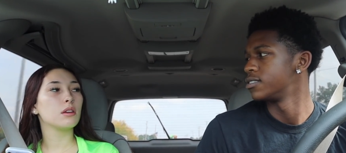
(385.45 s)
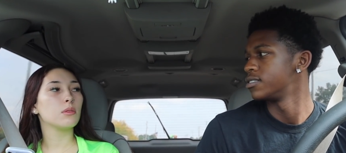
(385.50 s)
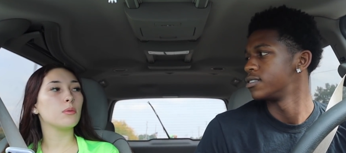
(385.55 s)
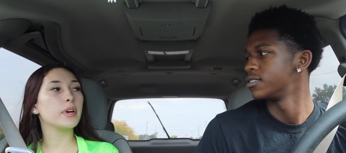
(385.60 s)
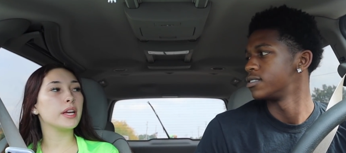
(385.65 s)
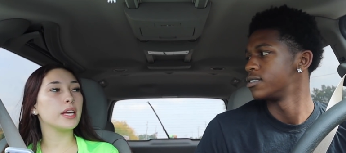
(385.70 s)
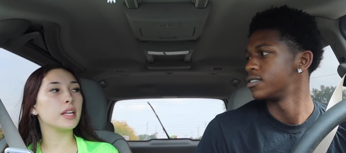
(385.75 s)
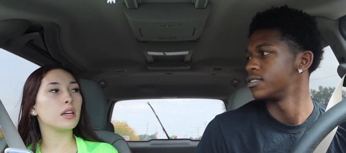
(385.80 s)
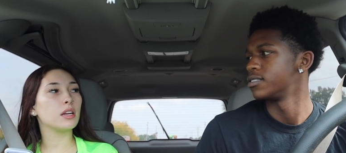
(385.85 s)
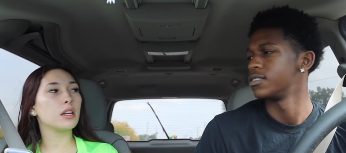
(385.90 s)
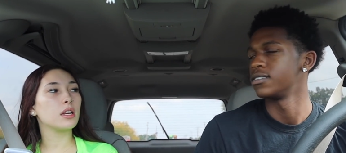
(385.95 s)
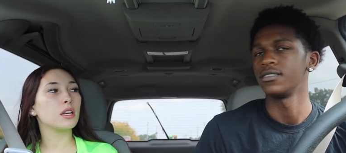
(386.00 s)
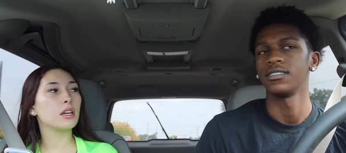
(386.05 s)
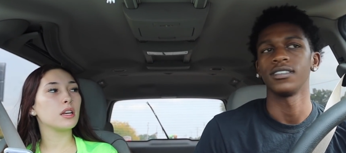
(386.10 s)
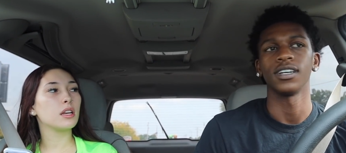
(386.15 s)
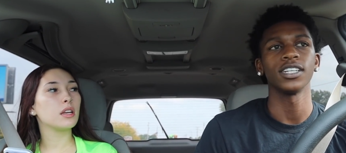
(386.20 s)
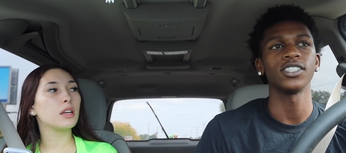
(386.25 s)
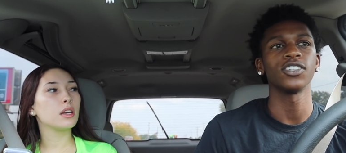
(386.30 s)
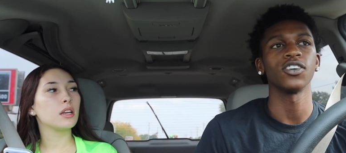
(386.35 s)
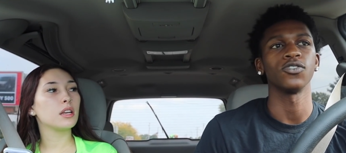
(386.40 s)

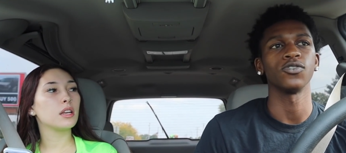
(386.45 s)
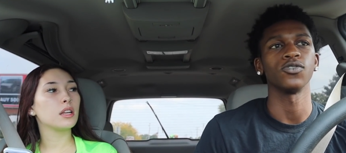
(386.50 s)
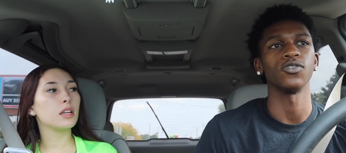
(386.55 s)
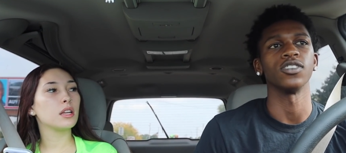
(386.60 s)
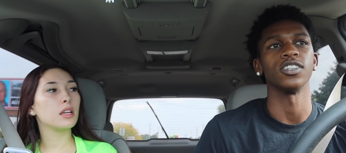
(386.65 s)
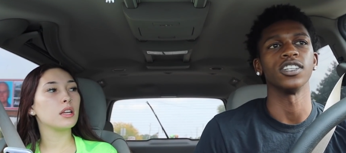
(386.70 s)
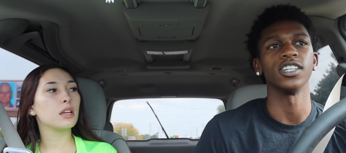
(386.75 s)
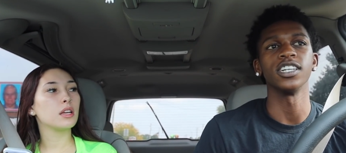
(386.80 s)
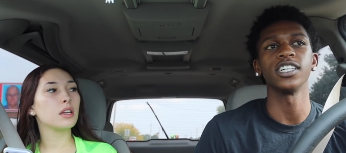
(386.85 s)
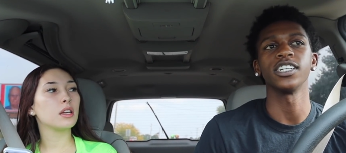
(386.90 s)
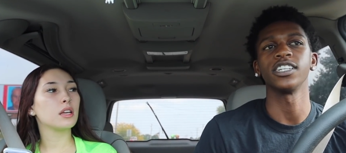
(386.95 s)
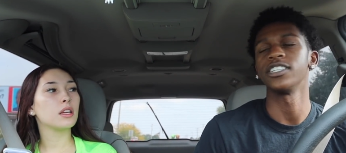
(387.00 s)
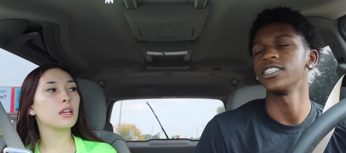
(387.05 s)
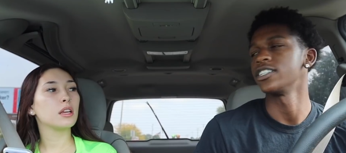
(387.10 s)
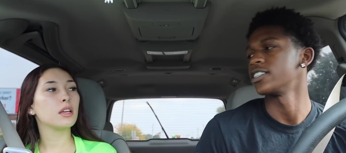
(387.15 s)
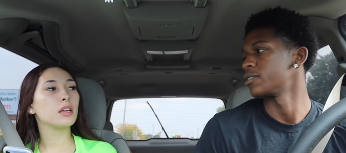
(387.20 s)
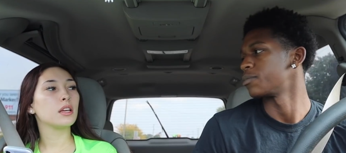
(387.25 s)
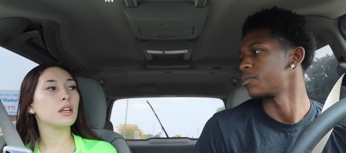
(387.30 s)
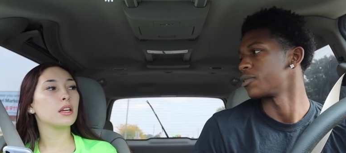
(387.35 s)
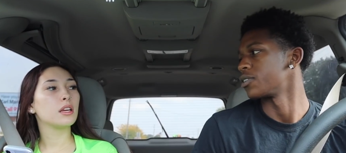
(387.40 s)
Speaker 1: When?
Speaker 2: I told you you look
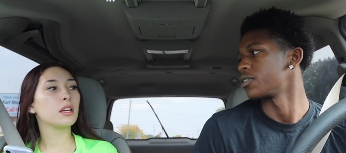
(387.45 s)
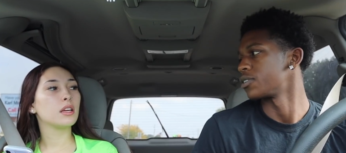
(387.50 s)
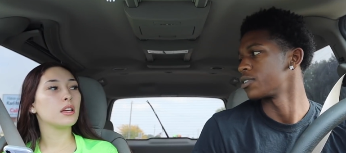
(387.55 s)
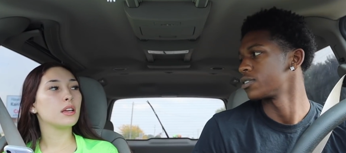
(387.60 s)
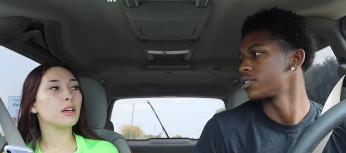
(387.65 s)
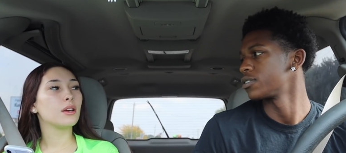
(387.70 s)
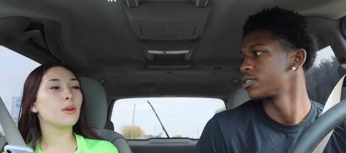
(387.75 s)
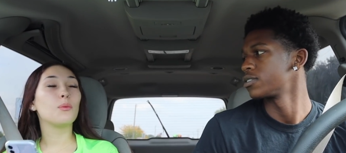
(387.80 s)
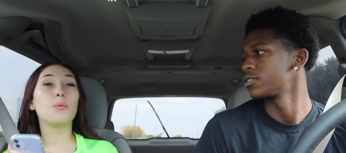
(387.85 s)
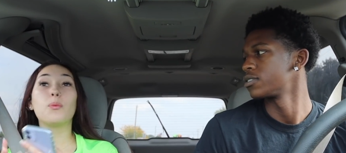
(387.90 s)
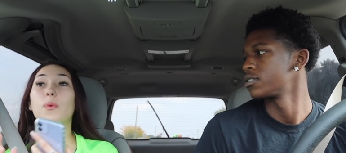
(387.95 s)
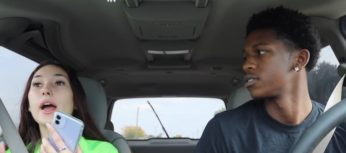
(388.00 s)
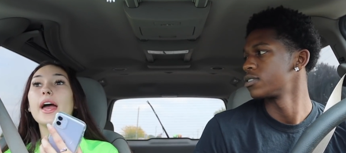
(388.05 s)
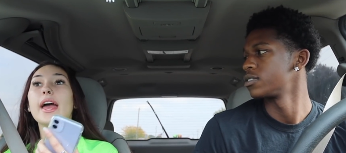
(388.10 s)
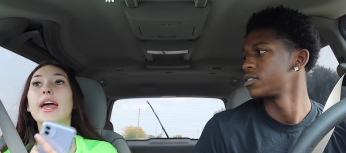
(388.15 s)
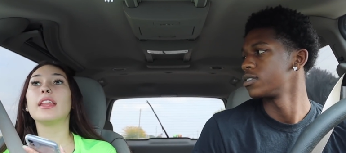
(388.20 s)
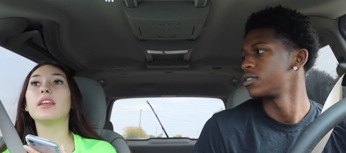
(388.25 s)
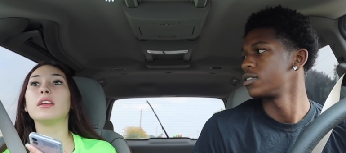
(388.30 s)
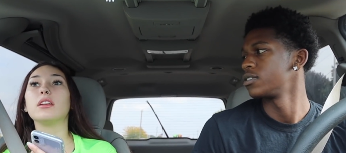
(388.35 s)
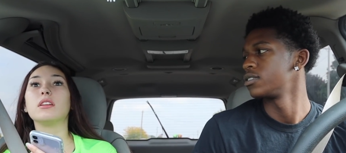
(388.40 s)
good, bro.
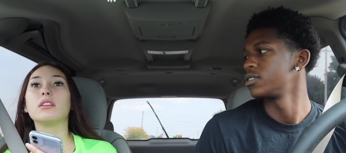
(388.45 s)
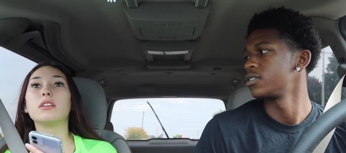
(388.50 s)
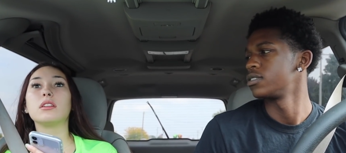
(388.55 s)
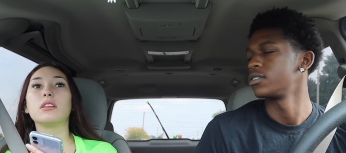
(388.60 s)
When?